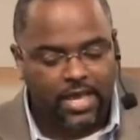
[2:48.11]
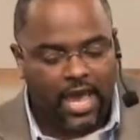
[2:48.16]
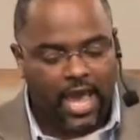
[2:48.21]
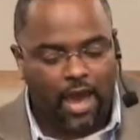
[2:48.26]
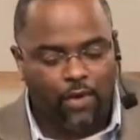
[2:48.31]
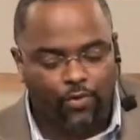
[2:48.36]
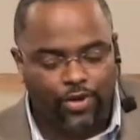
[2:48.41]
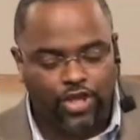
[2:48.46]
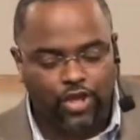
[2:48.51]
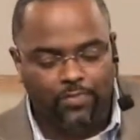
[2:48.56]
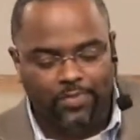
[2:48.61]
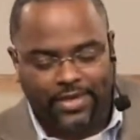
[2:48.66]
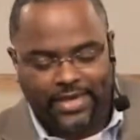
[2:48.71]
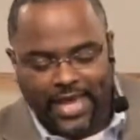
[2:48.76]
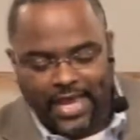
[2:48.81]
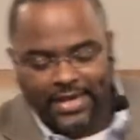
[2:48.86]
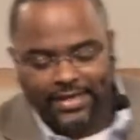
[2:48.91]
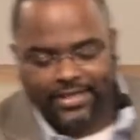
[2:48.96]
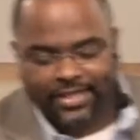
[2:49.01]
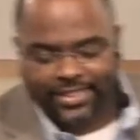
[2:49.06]
And when you
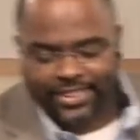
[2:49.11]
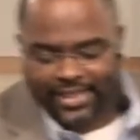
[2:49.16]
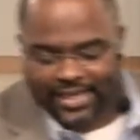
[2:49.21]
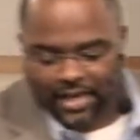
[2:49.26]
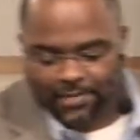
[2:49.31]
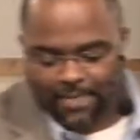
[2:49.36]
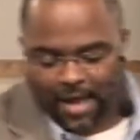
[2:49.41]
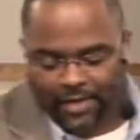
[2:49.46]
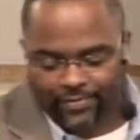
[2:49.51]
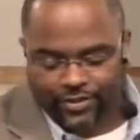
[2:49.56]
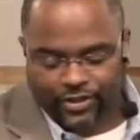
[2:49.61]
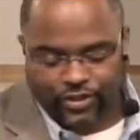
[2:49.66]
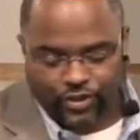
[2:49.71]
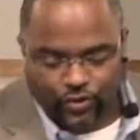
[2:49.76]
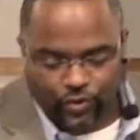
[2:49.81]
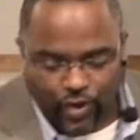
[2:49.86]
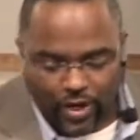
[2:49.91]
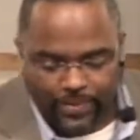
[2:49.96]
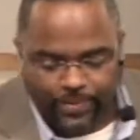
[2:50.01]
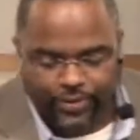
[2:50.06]
begin to think about the
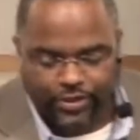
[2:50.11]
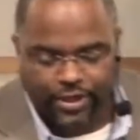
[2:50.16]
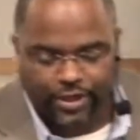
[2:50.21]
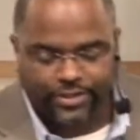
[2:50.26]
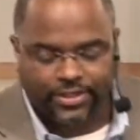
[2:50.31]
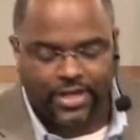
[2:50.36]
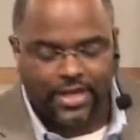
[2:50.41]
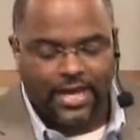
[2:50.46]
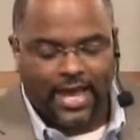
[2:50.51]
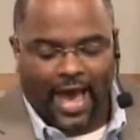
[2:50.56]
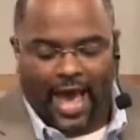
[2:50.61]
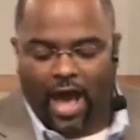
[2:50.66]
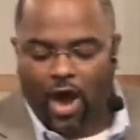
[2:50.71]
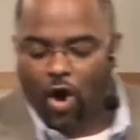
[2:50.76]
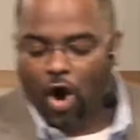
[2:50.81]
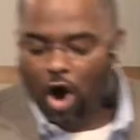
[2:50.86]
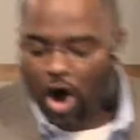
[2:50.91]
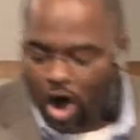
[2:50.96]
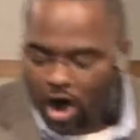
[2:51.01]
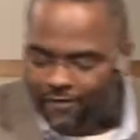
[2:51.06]
scriptures, how
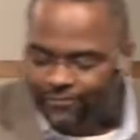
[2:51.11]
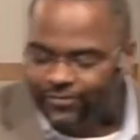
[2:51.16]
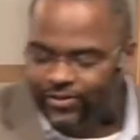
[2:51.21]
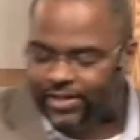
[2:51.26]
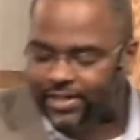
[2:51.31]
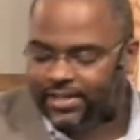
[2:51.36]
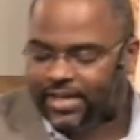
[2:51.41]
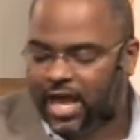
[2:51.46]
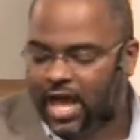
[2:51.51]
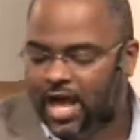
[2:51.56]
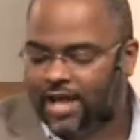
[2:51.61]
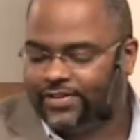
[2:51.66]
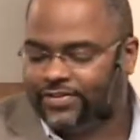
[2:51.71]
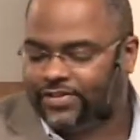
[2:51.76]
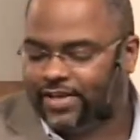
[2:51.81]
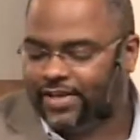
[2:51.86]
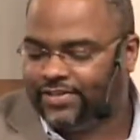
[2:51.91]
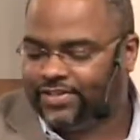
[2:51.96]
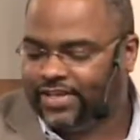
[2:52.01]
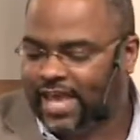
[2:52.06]
often God
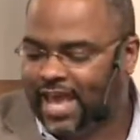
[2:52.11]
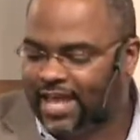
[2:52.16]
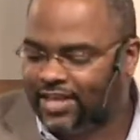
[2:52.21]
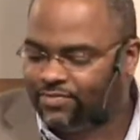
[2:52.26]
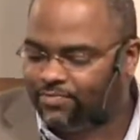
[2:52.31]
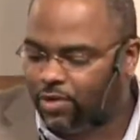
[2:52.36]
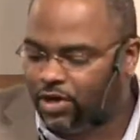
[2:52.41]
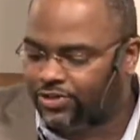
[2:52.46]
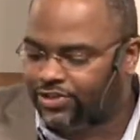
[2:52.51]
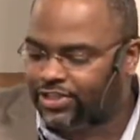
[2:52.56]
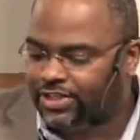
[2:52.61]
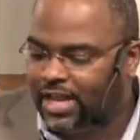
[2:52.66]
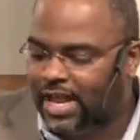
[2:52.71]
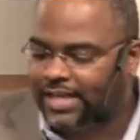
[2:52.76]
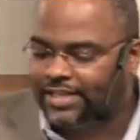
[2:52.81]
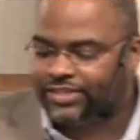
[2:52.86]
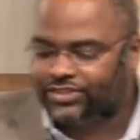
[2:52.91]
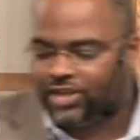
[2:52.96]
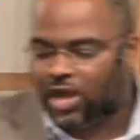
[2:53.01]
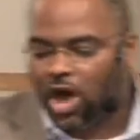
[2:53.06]
says he has mercy,
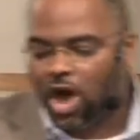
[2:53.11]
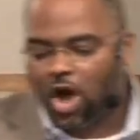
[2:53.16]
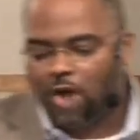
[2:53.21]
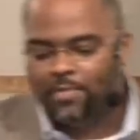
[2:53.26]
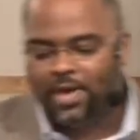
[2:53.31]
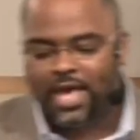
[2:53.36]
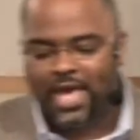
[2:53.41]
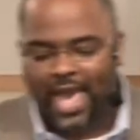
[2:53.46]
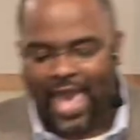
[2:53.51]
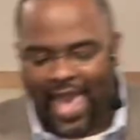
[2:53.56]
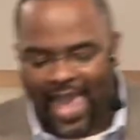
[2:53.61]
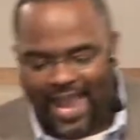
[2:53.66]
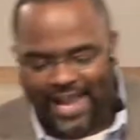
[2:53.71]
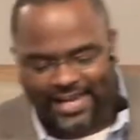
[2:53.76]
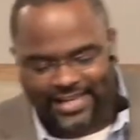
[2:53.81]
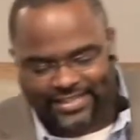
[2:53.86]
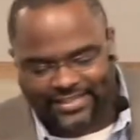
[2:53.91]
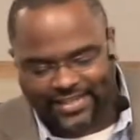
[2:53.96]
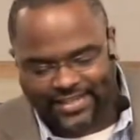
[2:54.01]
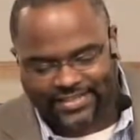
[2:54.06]
like Psalm
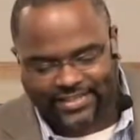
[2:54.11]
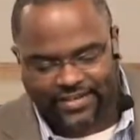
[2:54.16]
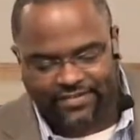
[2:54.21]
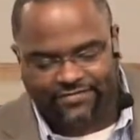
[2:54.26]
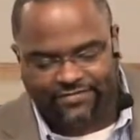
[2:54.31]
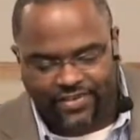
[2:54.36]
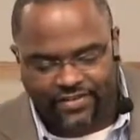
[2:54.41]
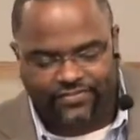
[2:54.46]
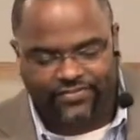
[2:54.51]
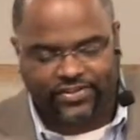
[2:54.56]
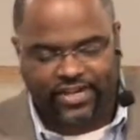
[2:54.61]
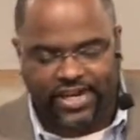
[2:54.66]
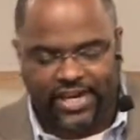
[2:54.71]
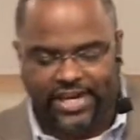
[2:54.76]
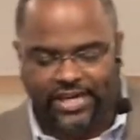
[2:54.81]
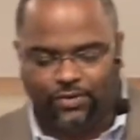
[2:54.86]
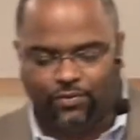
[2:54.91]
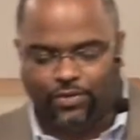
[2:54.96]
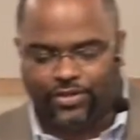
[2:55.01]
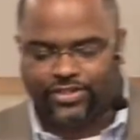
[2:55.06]
86 and
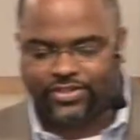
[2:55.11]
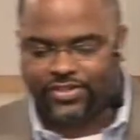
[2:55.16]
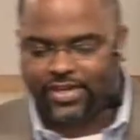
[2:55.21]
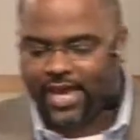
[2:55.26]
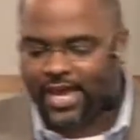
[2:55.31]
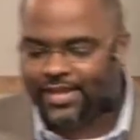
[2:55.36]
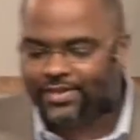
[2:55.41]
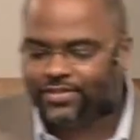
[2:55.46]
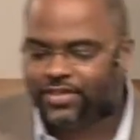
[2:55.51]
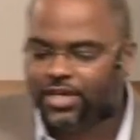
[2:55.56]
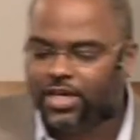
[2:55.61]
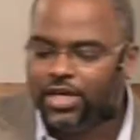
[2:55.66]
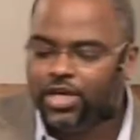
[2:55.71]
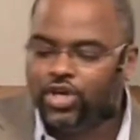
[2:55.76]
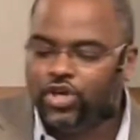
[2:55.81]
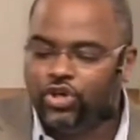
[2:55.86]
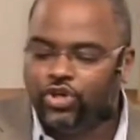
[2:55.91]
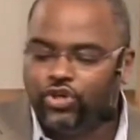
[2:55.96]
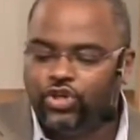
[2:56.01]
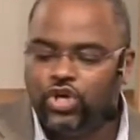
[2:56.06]
15, which says,
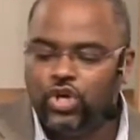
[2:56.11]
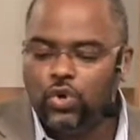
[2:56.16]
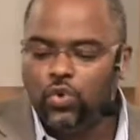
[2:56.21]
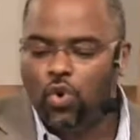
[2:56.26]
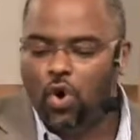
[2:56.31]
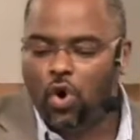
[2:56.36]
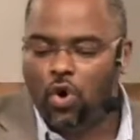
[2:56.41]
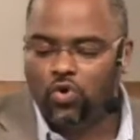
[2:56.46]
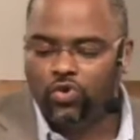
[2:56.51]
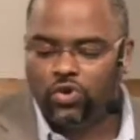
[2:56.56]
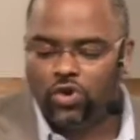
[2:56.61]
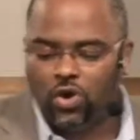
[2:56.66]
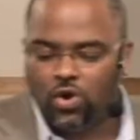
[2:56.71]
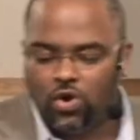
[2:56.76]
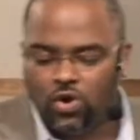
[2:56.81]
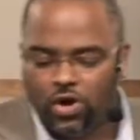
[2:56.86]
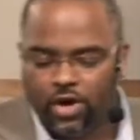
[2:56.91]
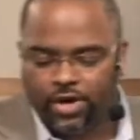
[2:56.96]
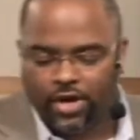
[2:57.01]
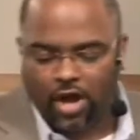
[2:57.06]
"You, O
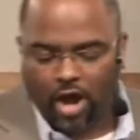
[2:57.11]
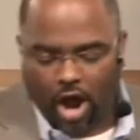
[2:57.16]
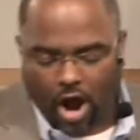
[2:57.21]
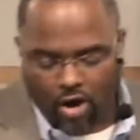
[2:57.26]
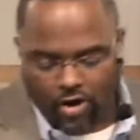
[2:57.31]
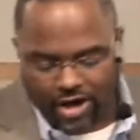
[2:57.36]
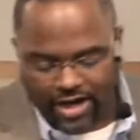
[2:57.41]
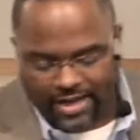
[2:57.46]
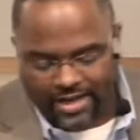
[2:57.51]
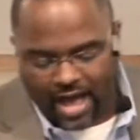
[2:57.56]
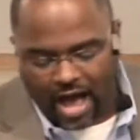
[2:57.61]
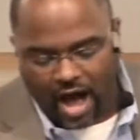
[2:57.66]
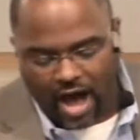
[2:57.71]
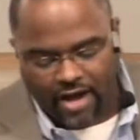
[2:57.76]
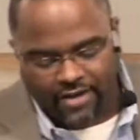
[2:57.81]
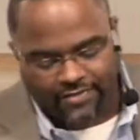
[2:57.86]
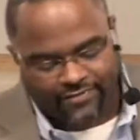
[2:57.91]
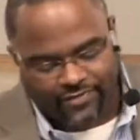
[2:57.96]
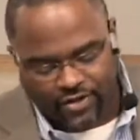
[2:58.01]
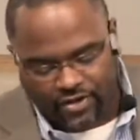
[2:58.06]
Lord, are a
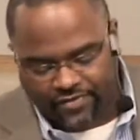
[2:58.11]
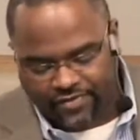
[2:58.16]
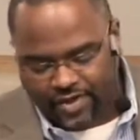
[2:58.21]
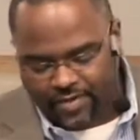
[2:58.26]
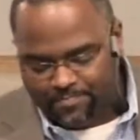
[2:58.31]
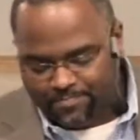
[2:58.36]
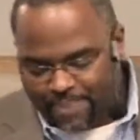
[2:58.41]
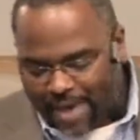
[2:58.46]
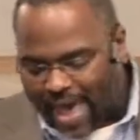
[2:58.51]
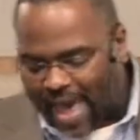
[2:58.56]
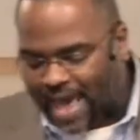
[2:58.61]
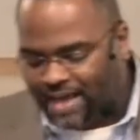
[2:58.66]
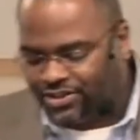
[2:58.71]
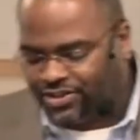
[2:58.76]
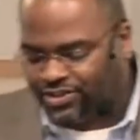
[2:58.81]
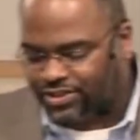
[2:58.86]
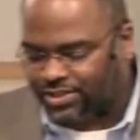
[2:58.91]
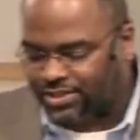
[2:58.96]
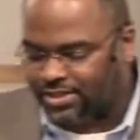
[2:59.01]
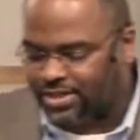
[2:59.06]
God full of
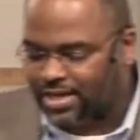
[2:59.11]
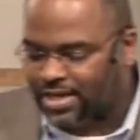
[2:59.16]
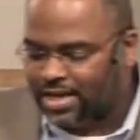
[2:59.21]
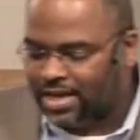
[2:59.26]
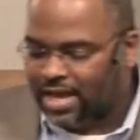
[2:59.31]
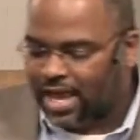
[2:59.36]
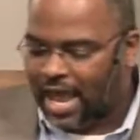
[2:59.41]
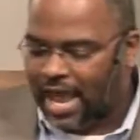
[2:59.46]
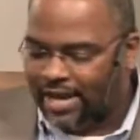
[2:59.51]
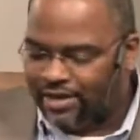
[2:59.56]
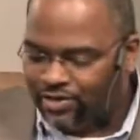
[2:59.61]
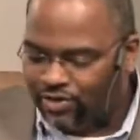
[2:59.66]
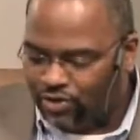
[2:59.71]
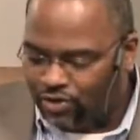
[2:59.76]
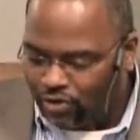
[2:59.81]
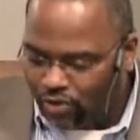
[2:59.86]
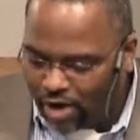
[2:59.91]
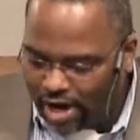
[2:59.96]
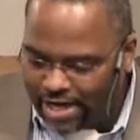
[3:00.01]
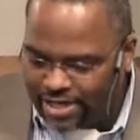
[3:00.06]
compassion and
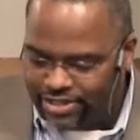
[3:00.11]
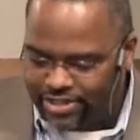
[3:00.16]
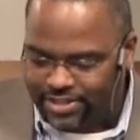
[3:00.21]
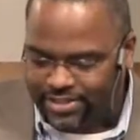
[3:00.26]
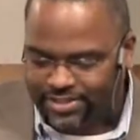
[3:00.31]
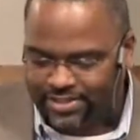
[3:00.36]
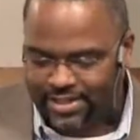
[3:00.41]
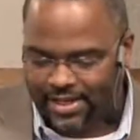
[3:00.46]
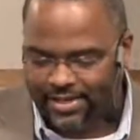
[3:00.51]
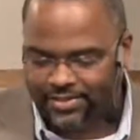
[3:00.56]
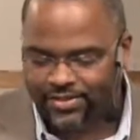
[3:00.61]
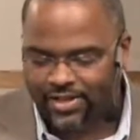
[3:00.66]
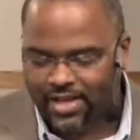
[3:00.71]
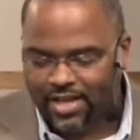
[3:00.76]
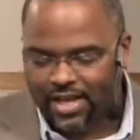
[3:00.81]
graciousness,